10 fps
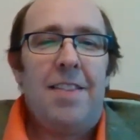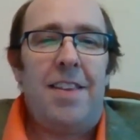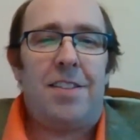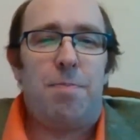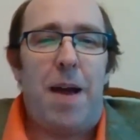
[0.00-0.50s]

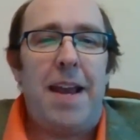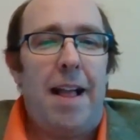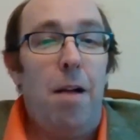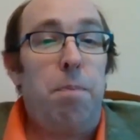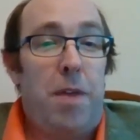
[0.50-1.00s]
this might
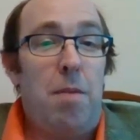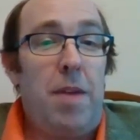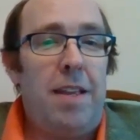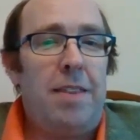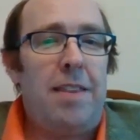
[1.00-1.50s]
help
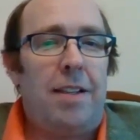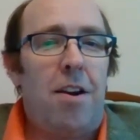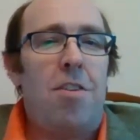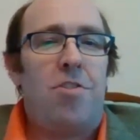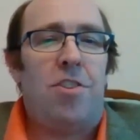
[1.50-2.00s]
them in the
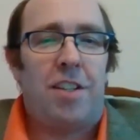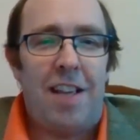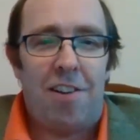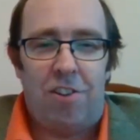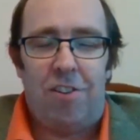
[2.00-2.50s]
larger
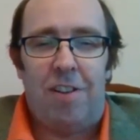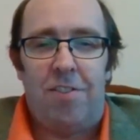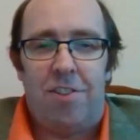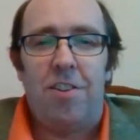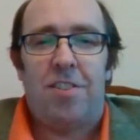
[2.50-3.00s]

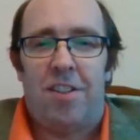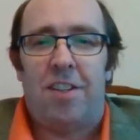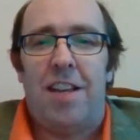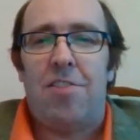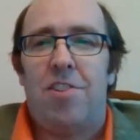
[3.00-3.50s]

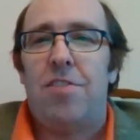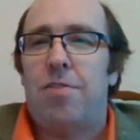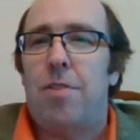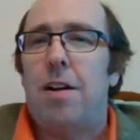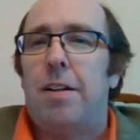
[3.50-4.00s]
succession
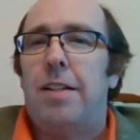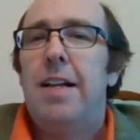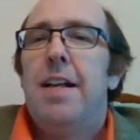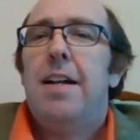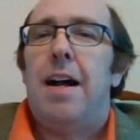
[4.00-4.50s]
struggle.